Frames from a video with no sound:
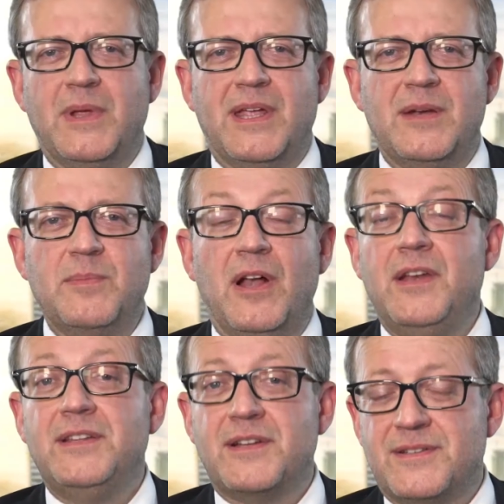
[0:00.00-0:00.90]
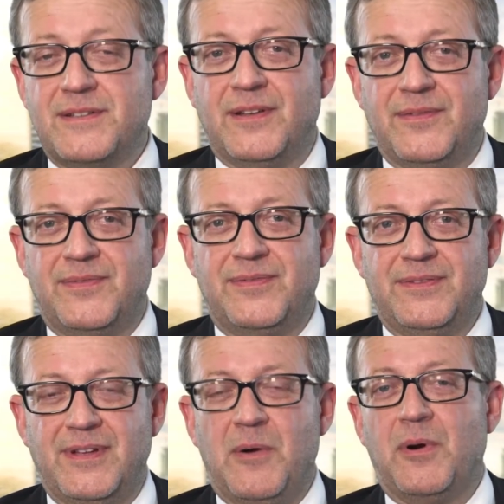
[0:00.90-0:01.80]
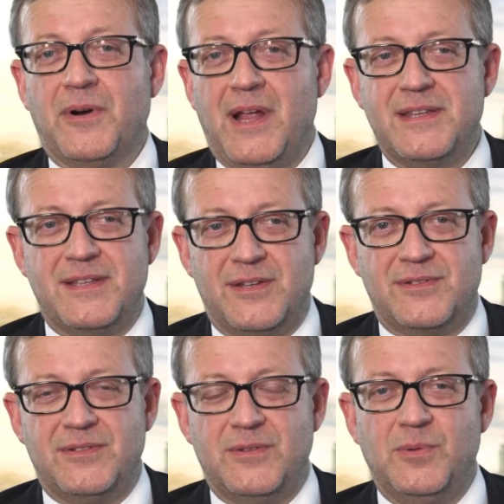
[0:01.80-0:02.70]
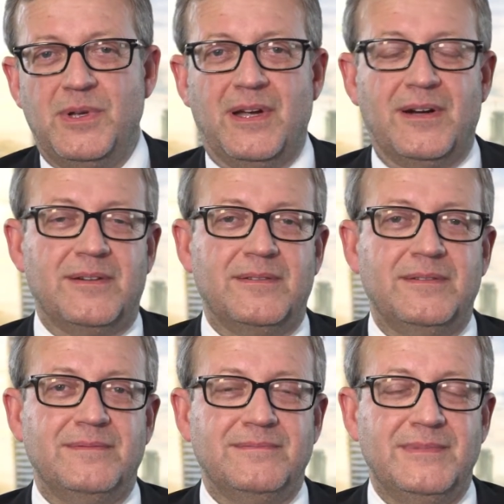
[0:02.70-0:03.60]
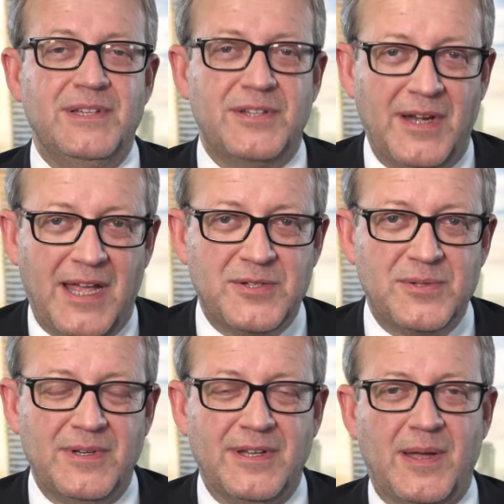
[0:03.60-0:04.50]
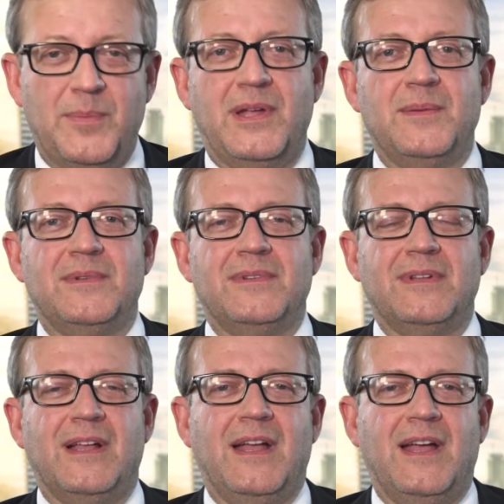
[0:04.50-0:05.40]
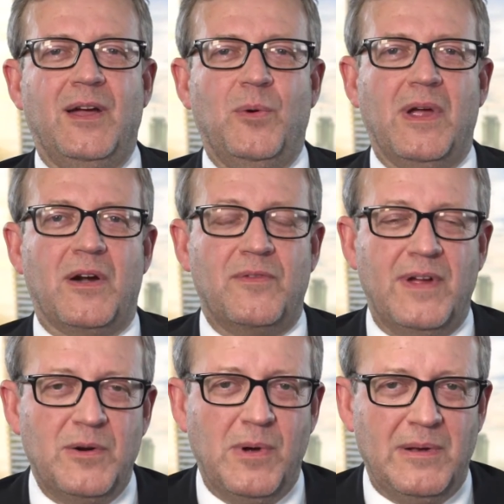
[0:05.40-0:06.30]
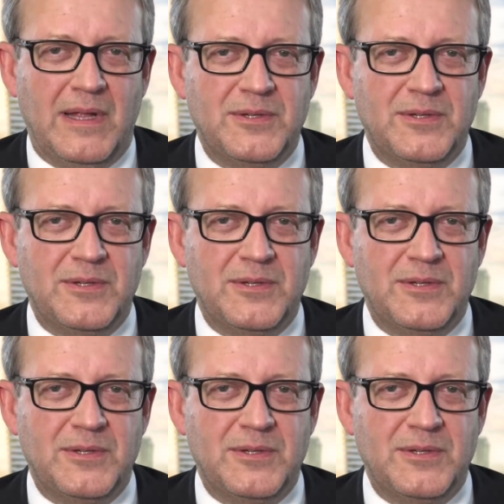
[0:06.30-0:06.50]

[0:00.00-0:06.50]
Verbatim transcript: We can be leaders of our organization. We are intellectually capable, we are very well